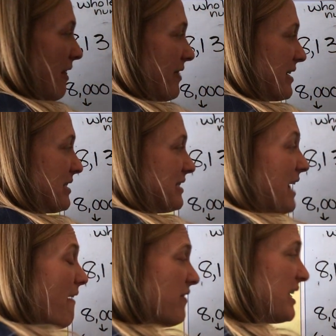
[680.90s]
The
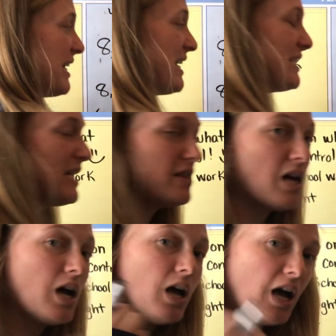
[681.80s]
7 is in
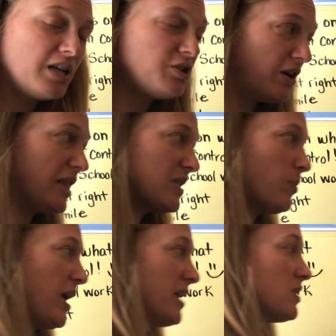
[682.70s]
the hundredths
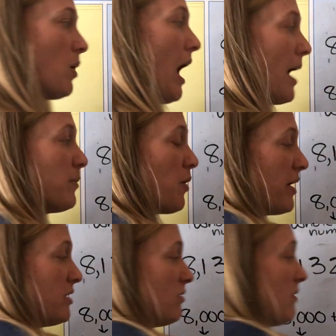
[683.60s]
place, so I'm
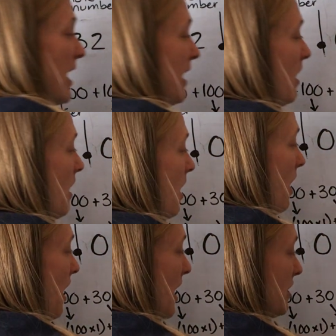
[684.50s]
going to write
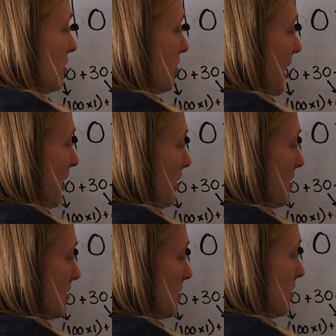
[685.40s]

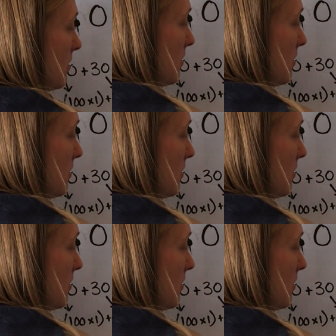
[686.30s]
hundredths,